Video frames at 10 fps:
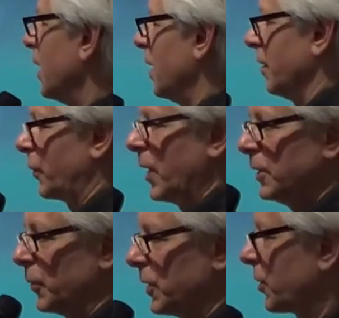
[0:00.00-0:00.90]
uh,
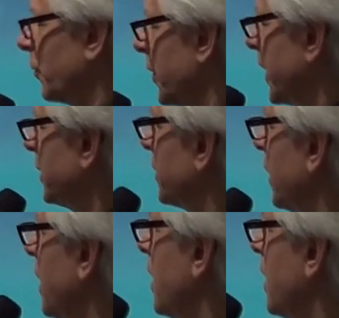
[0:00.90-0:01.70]
graduate school that is,